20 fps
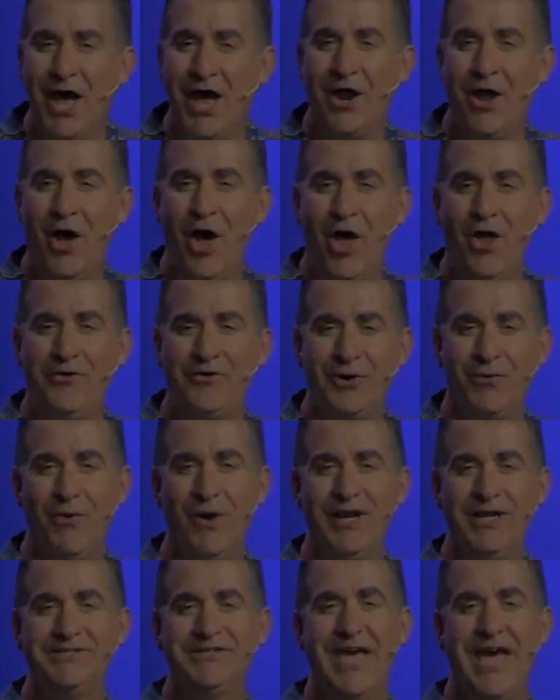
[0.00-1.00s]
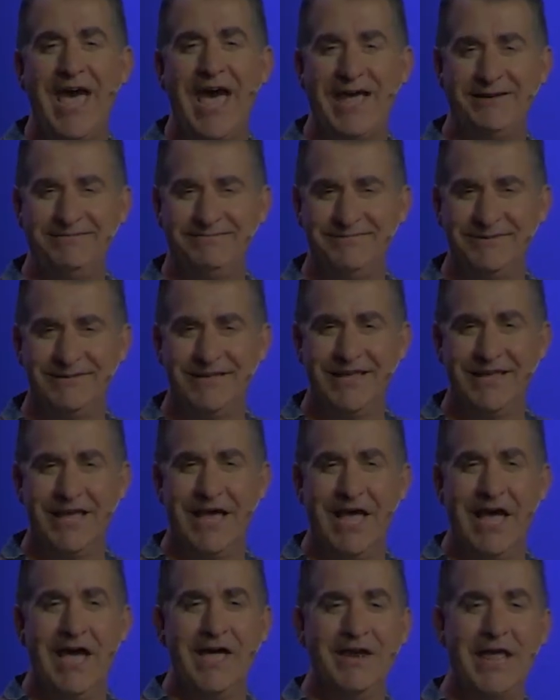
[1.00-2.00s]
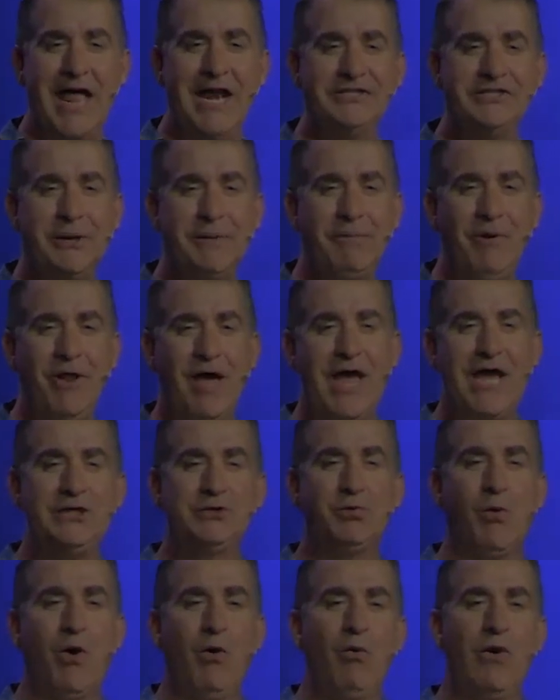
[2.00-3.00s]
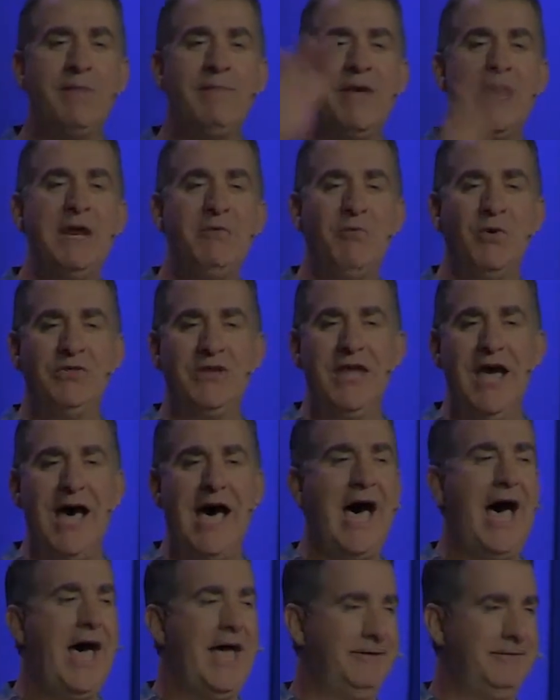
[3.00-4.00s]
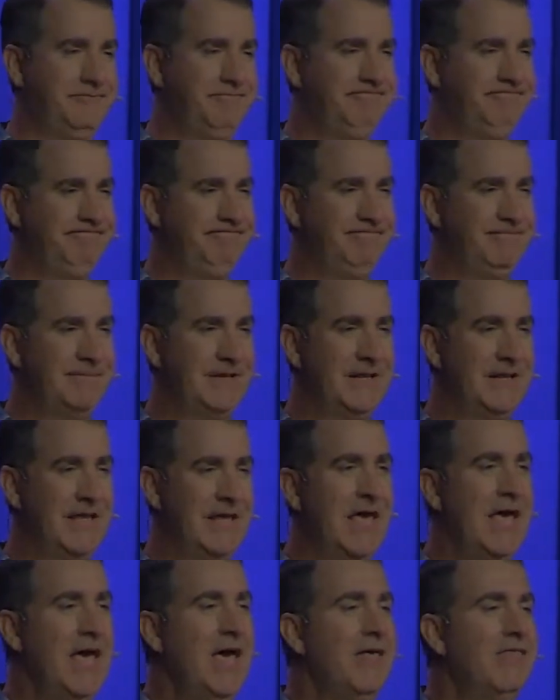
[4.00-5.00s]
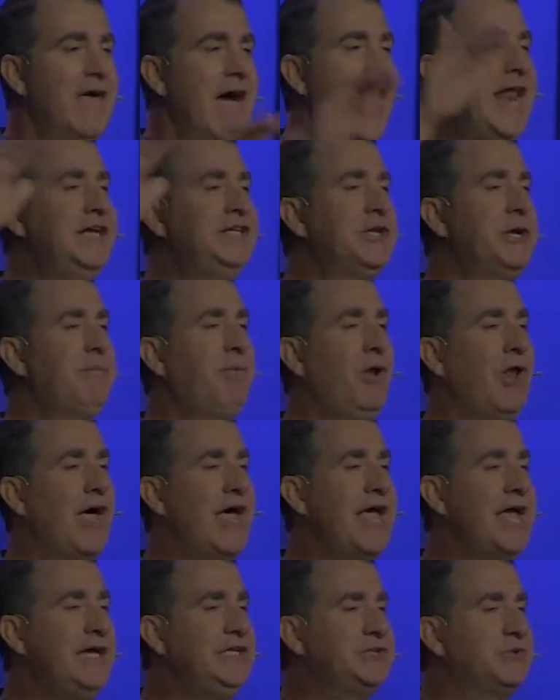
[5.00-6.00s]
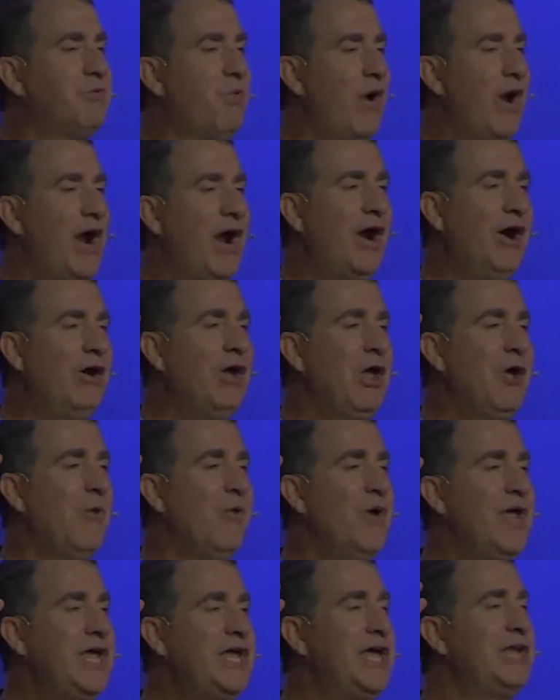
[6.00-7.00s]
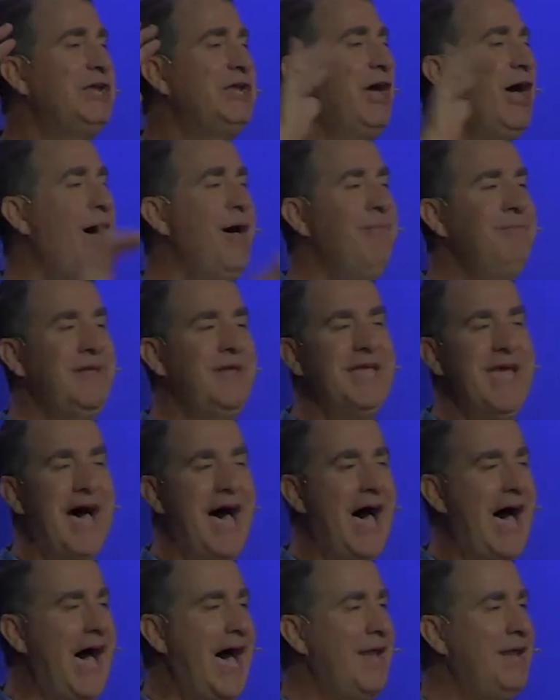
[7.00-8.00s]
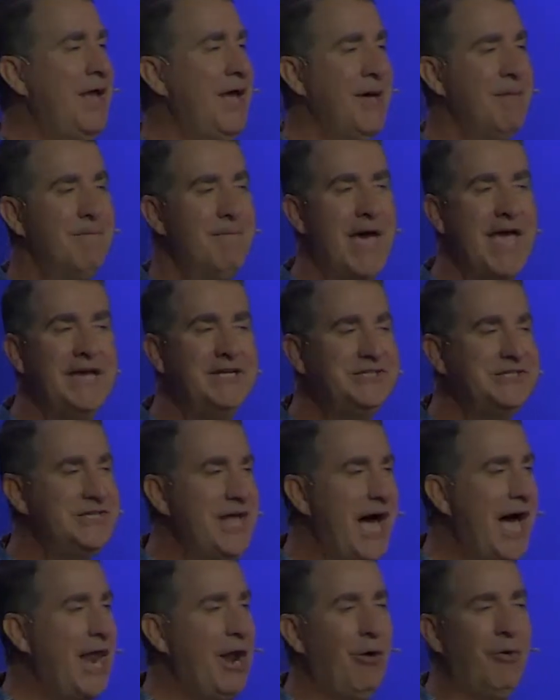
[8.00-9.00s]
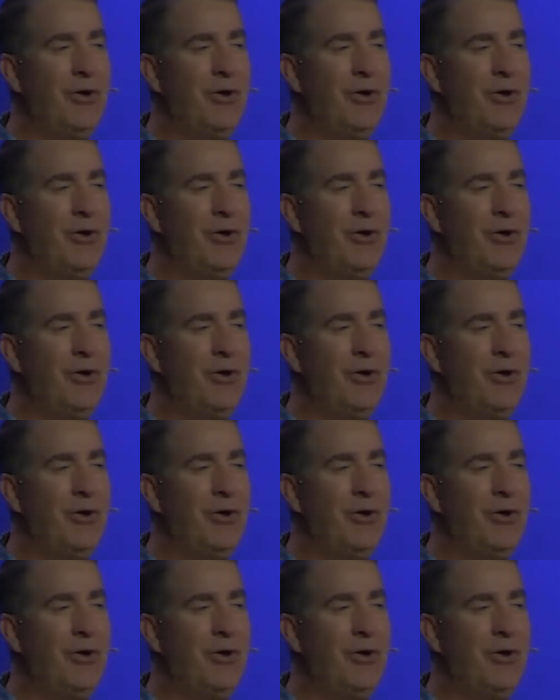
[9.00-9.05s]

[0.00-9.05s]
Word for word: an altar. What is that? That is a place where we meet with God. That is a place where we could come to God based not